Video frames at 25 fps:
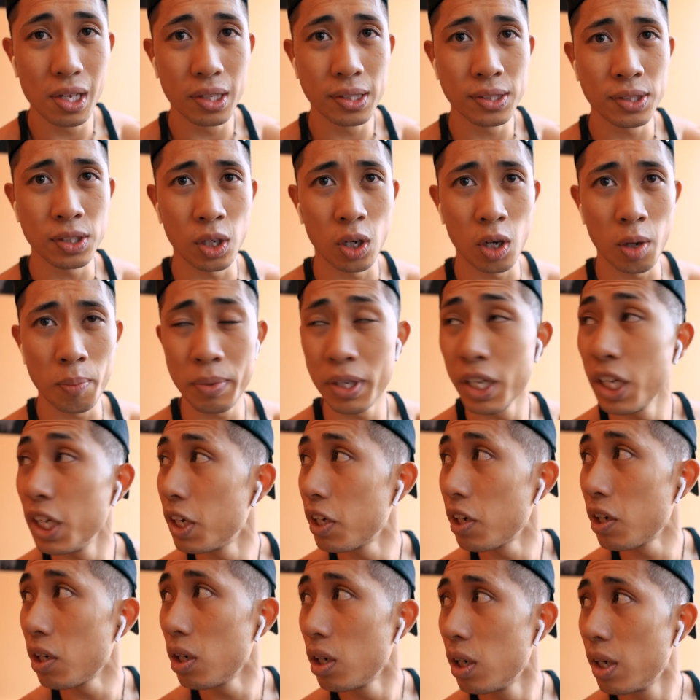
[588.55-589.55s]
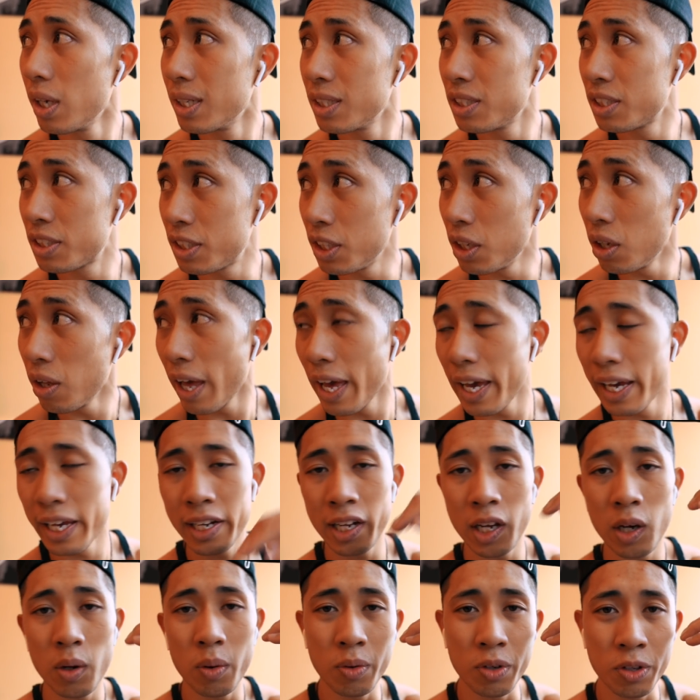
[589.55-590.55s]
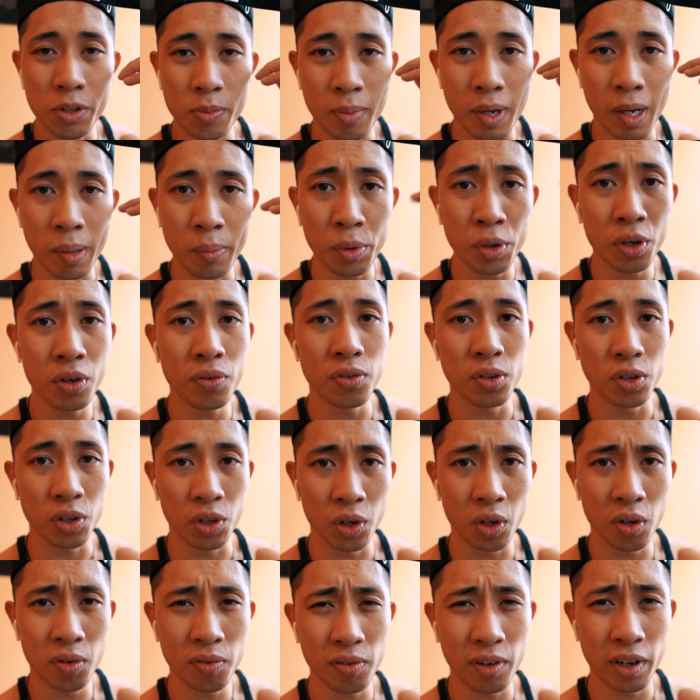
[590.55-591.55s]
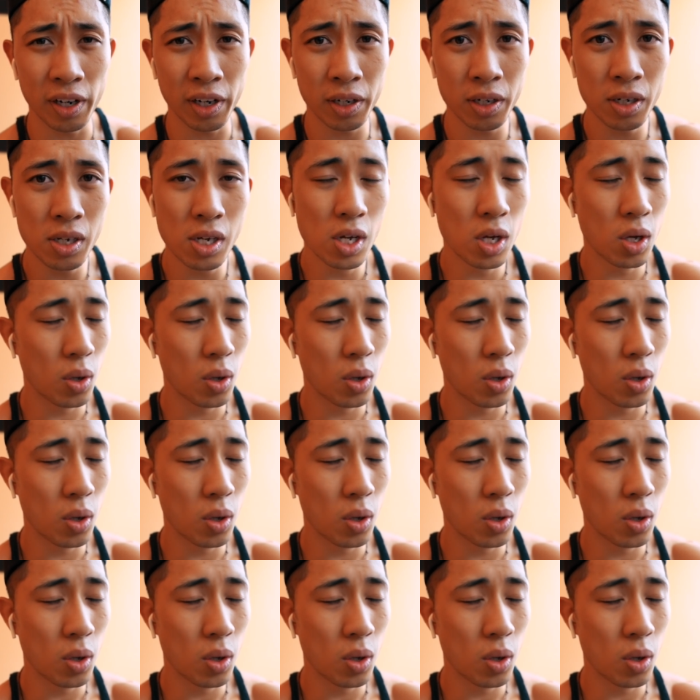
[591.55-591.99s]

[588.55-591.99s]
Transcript: So I'm here, still hanging out with my beautiful girlfriend,